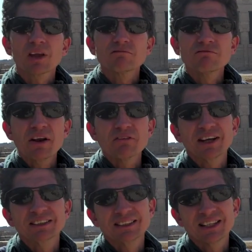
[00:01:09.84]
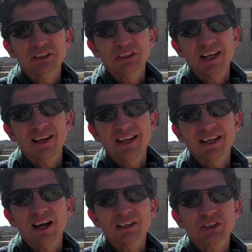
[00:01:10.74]
renovated this year,
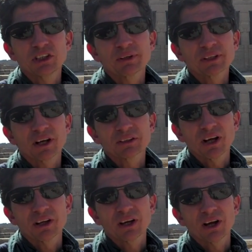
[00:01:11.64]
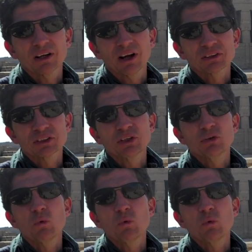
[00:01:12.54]
are two